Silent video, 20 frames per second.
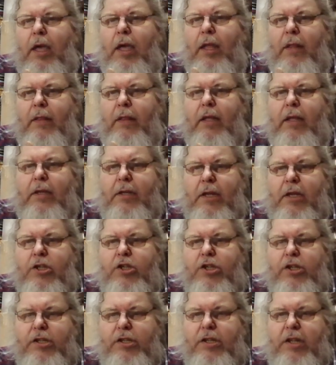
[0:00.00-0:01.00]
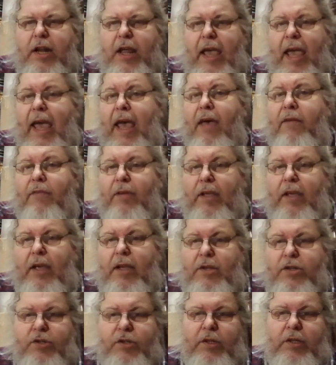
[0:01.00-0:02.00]
and the editions that I have
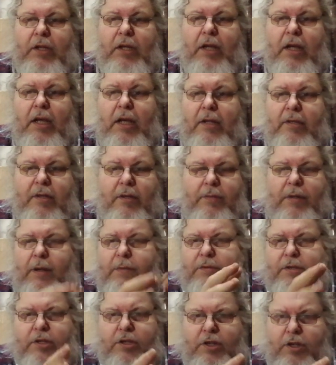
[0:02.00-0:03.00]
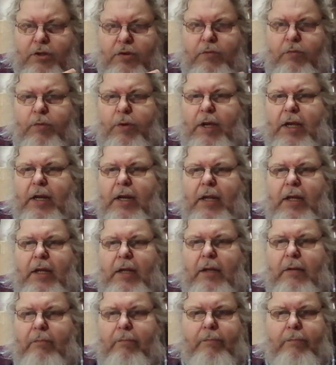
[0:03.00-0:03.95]
occasionally. Sometimes it's just reading.